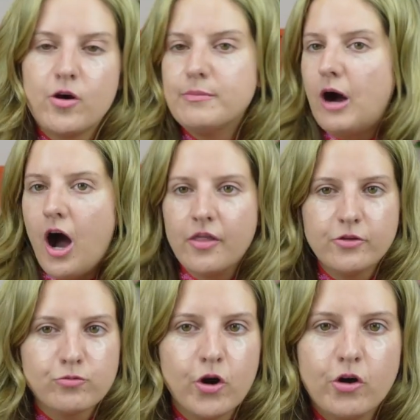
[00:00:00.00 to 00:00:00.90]
or I'm on
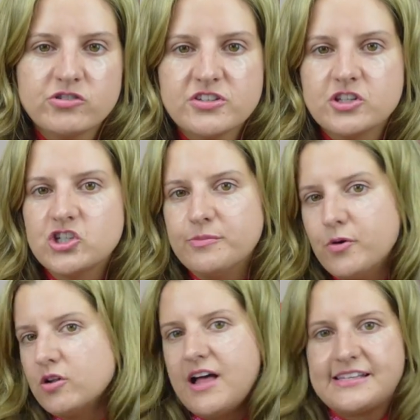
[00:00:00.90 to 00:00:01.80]
the road to the
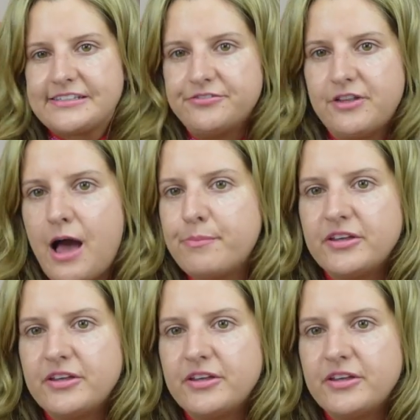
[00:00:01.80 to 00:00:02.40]
Jumbo Classic Flap.